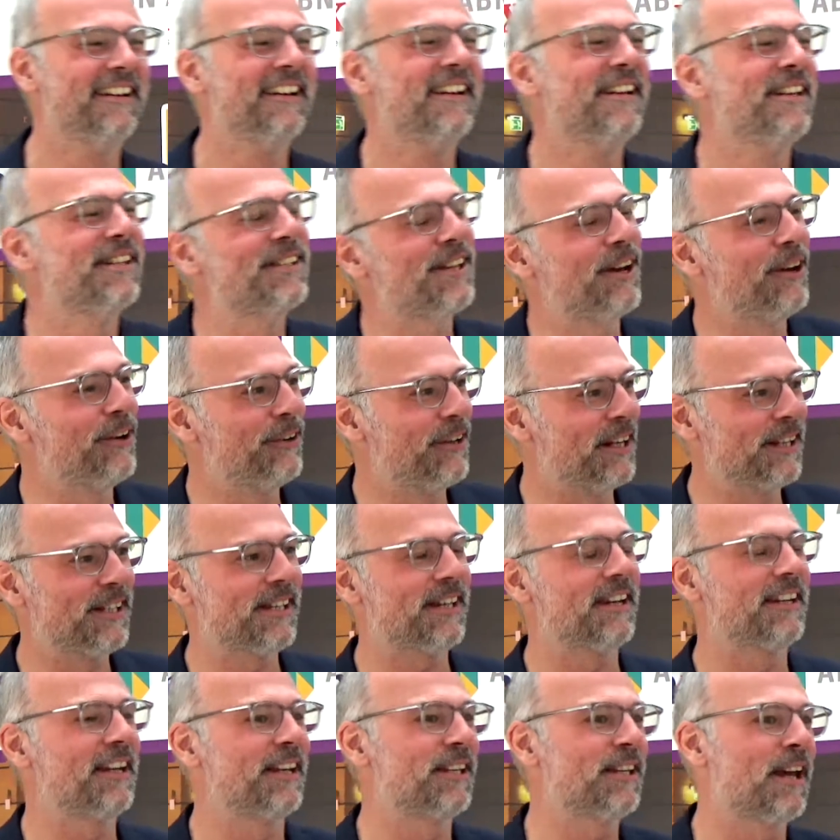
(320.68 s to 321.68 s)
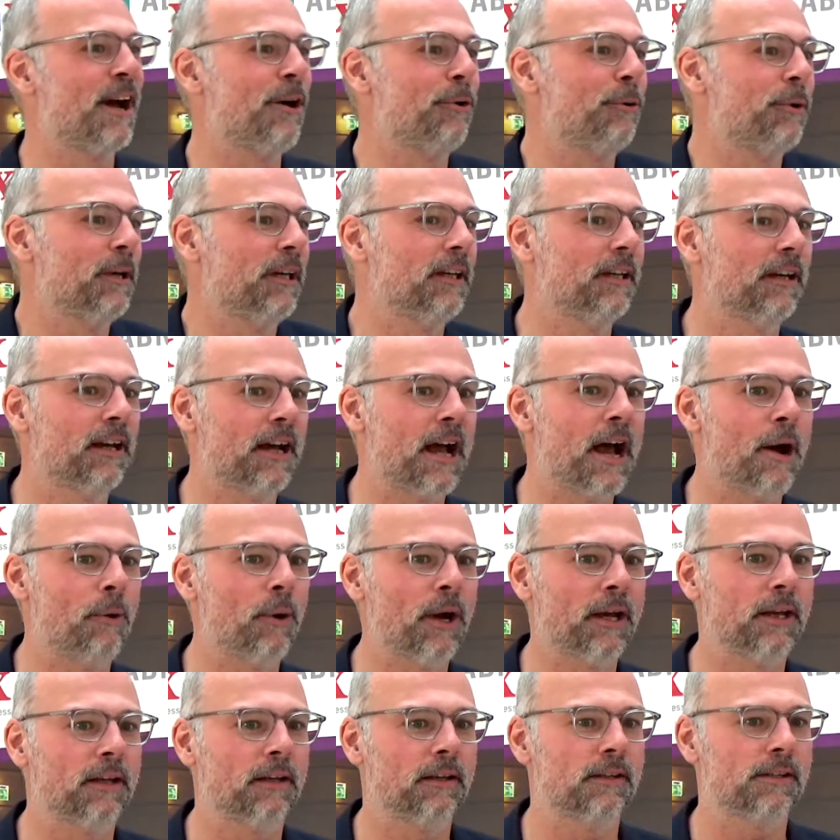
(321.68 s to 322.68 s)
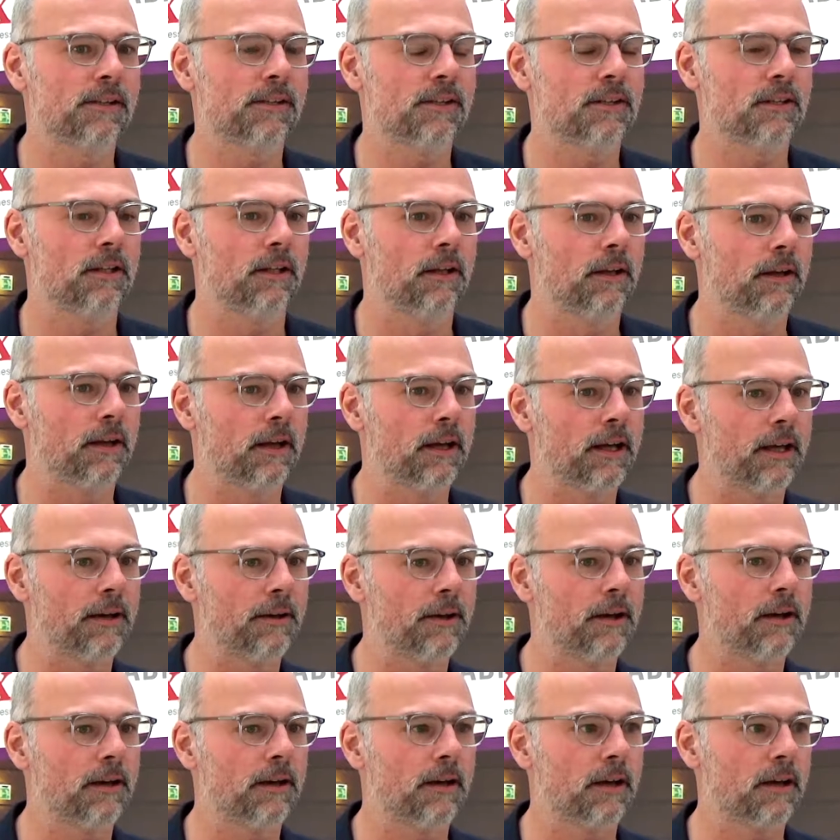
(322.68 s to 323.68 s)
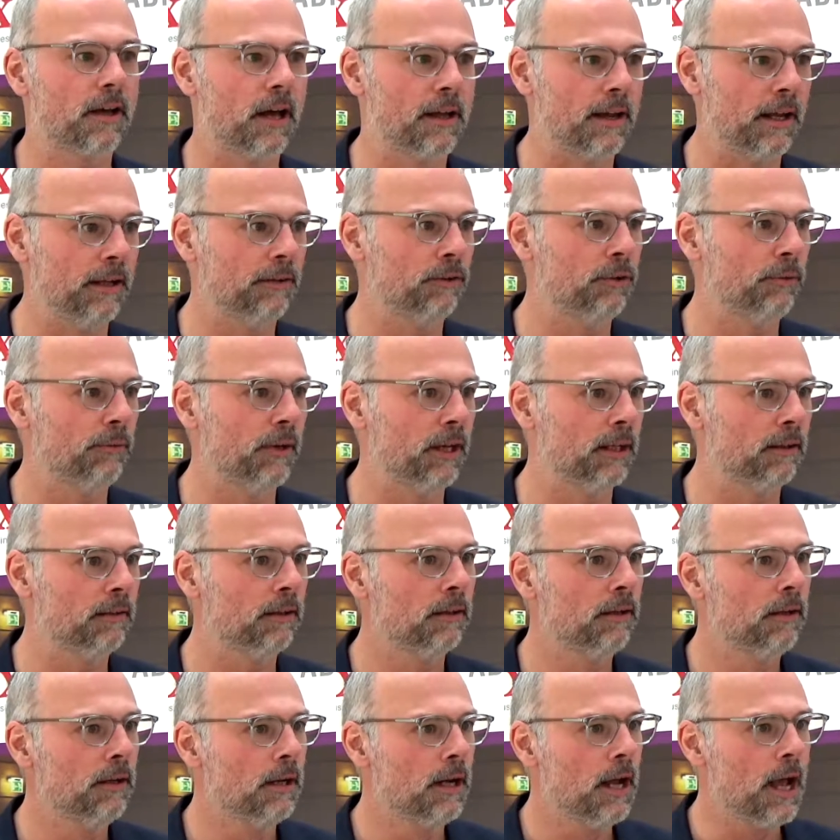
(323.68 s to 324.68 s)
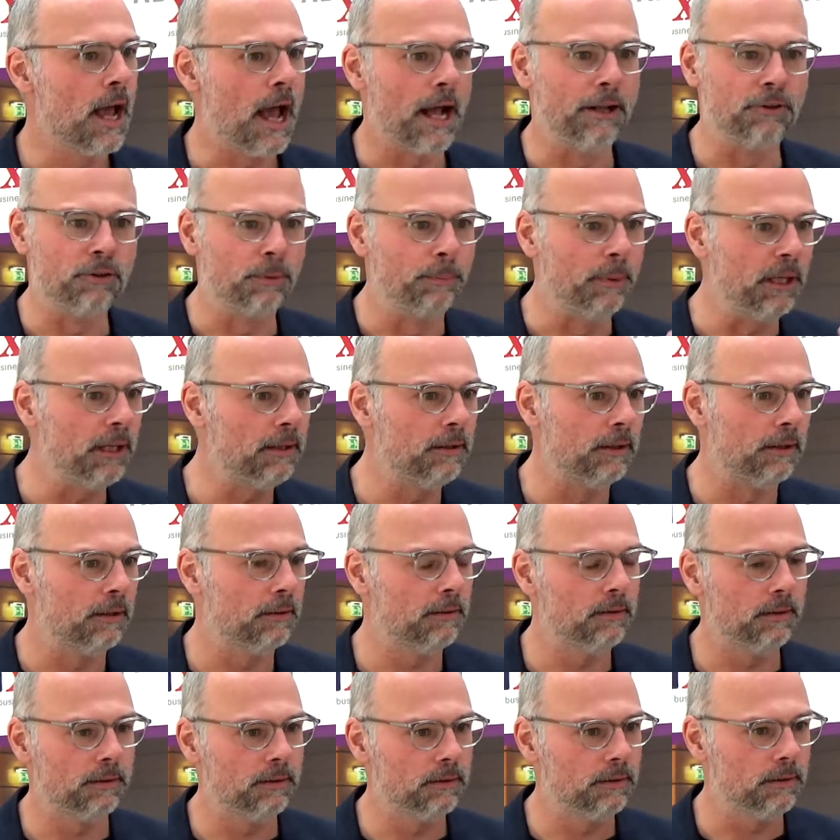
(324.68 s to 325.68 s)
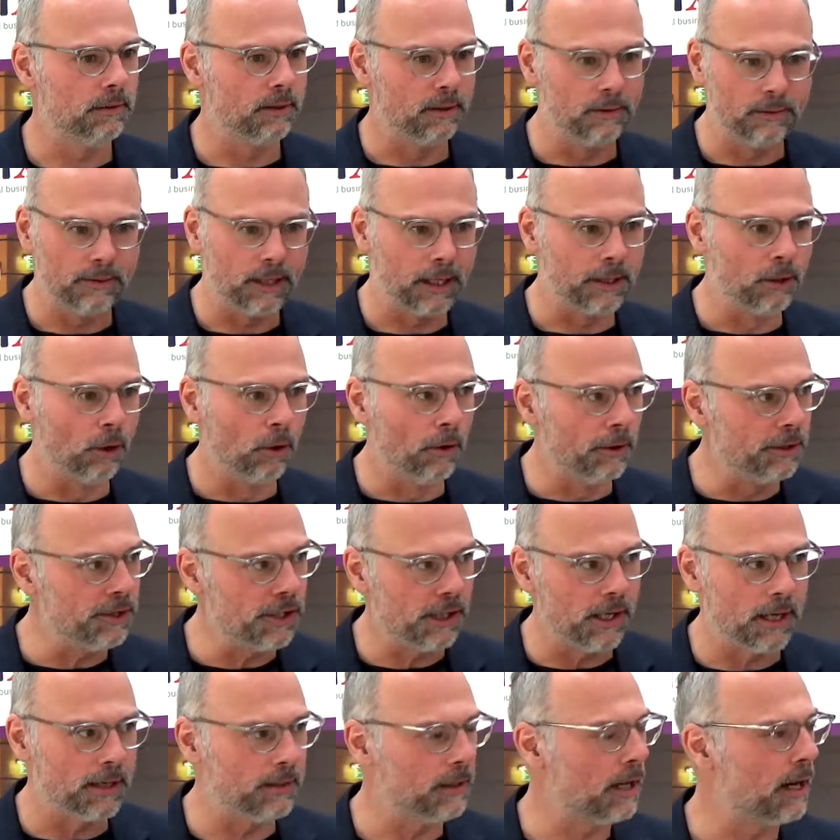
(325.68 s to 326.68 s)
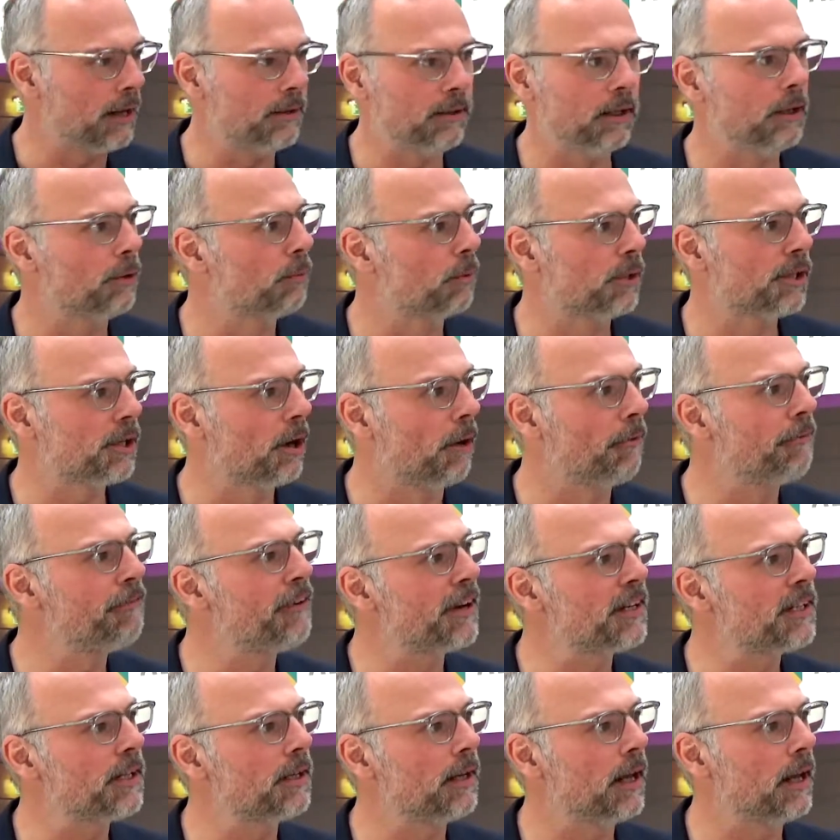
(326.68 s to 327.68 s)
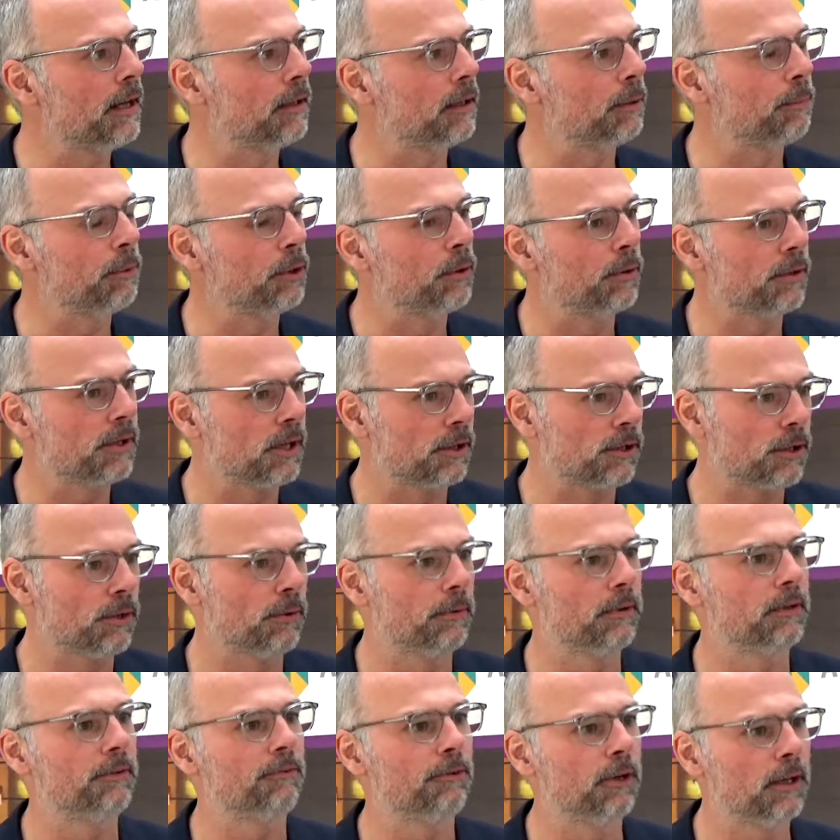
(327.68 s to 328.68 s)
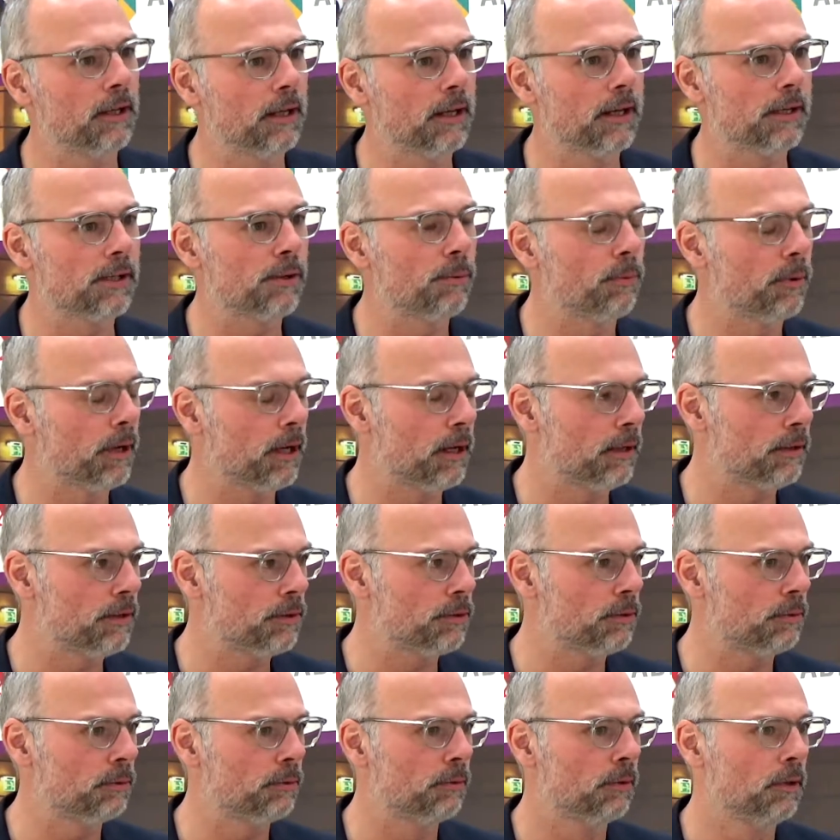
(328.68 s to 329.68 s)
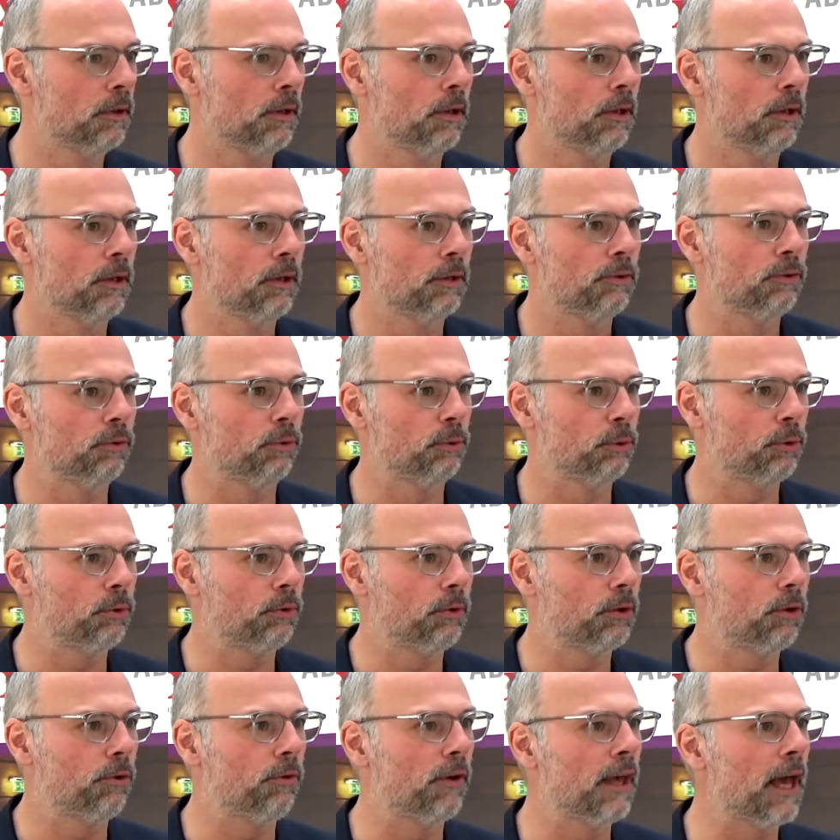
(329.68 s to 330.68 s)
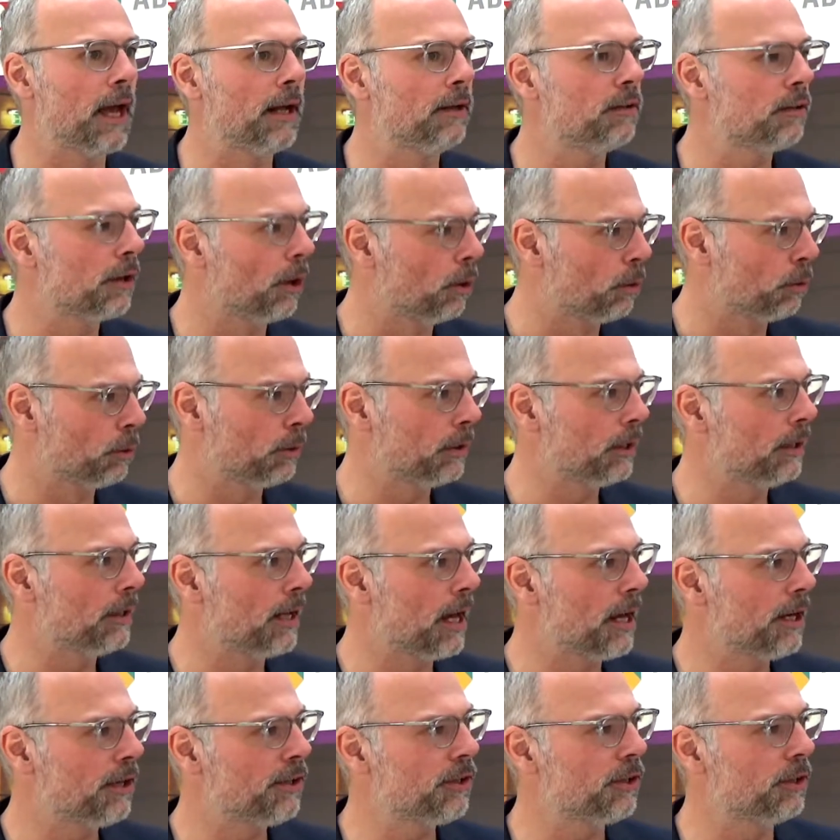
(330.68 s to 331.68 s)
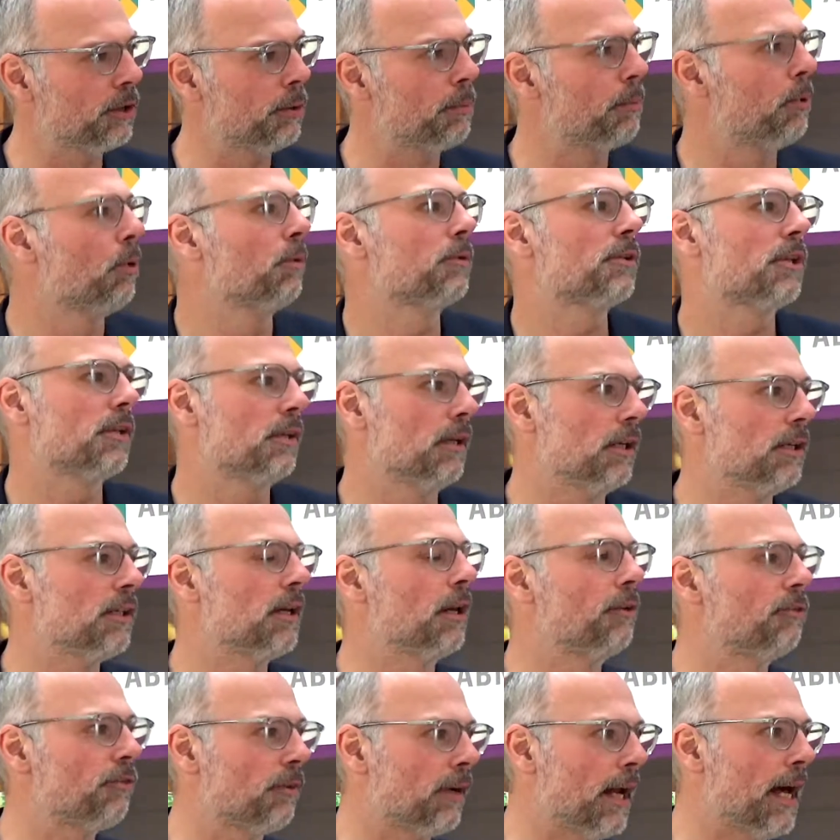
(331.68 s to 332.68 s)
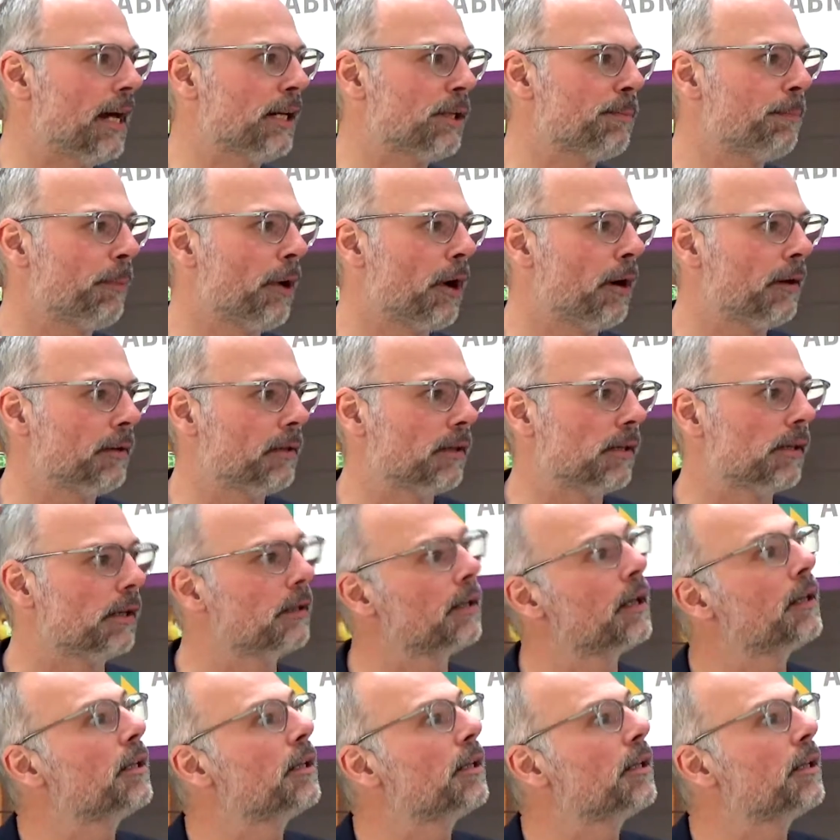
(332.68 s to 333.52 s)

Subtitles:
So that's how I got into it. And to me, the technology and the idea was so fascinating because I saw it really as a way to create coordination amongst decentralized parties, and that